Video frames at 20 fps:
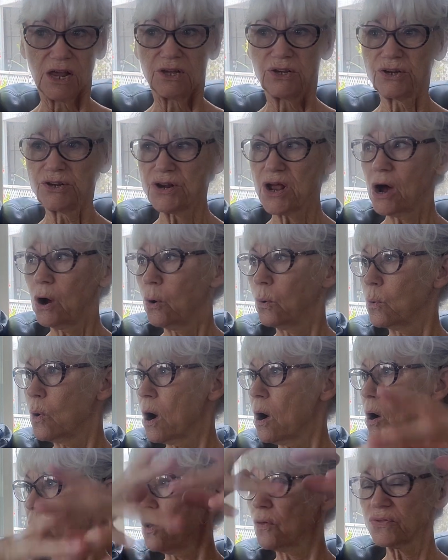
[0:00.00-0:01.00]
you know,
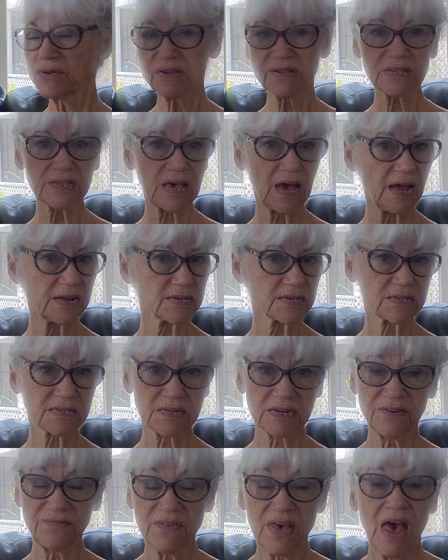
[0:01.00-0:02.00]
all this kind of
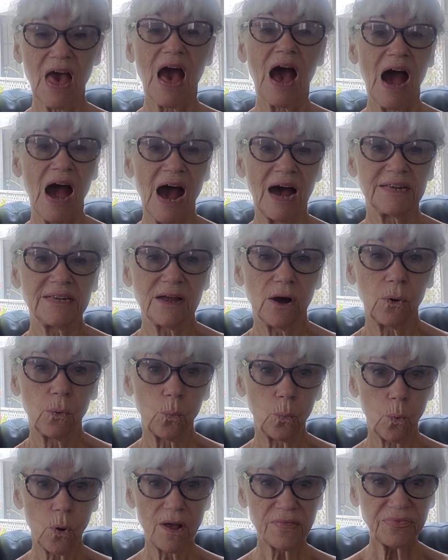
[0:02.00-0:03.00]
stuff. I
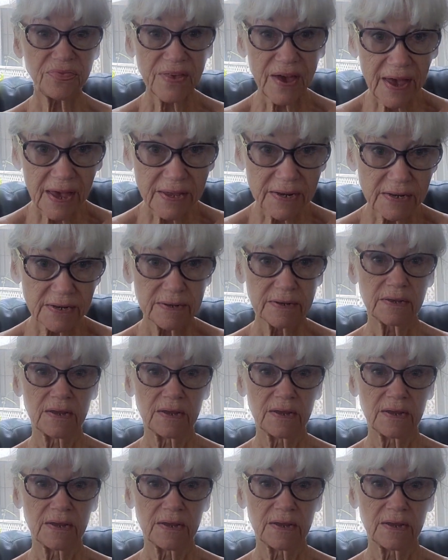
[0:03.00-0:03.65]
don't want that.